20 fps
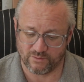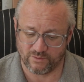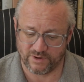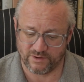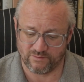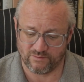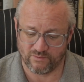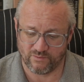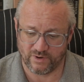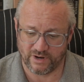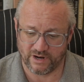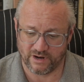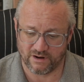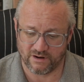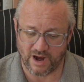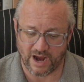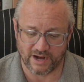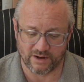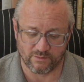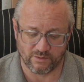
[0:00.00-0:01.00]
we
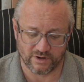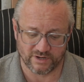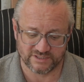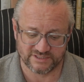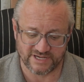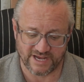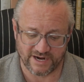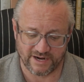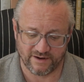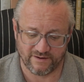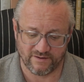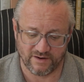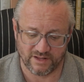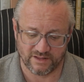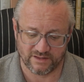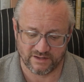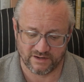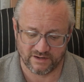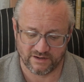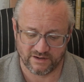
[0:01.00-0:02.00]
like where it's headed
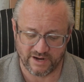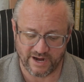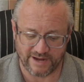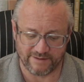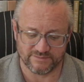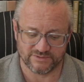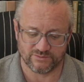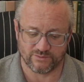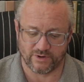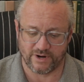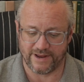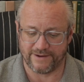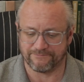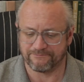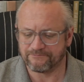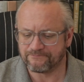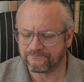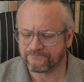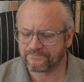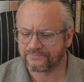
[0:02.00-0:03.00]
in the names we're in.